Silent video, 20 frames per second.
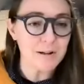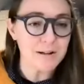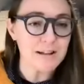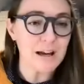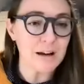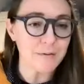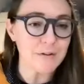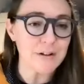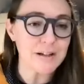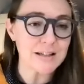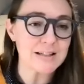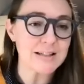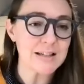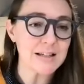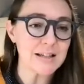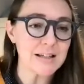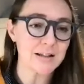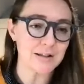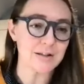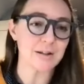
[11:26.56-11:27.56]
about the efficacy
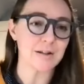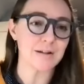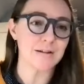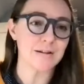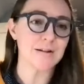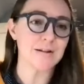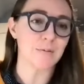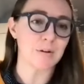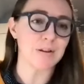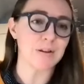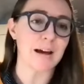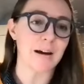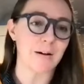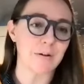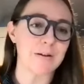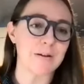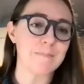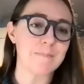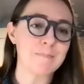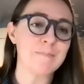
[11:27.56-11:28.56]
concerns with that
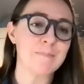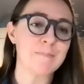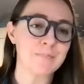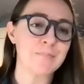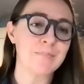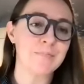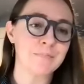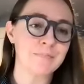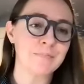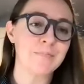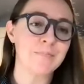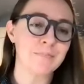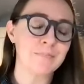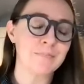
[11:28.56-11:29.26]
one. If you got